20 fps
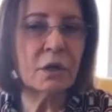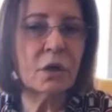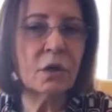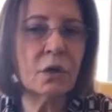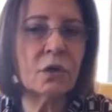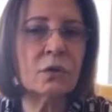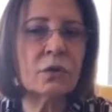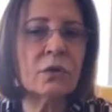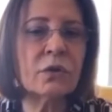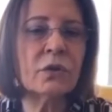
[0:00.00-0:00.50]

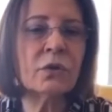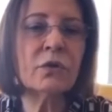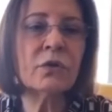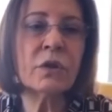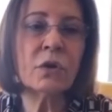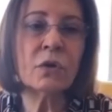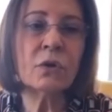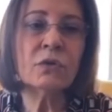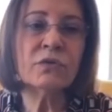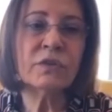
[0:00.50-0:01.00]
although the
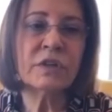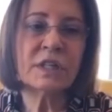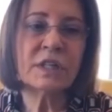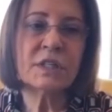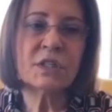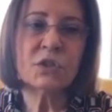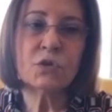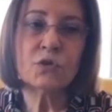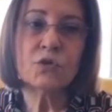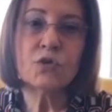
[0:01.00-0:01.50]

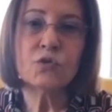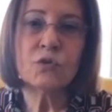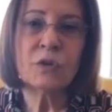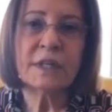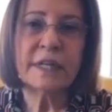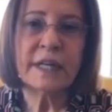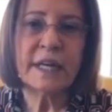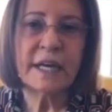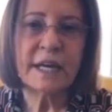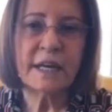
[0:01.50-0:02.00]
ovaries
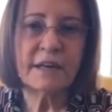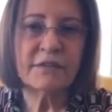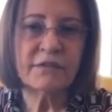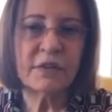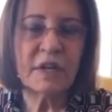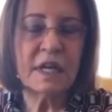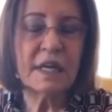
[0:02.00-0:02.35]
usually have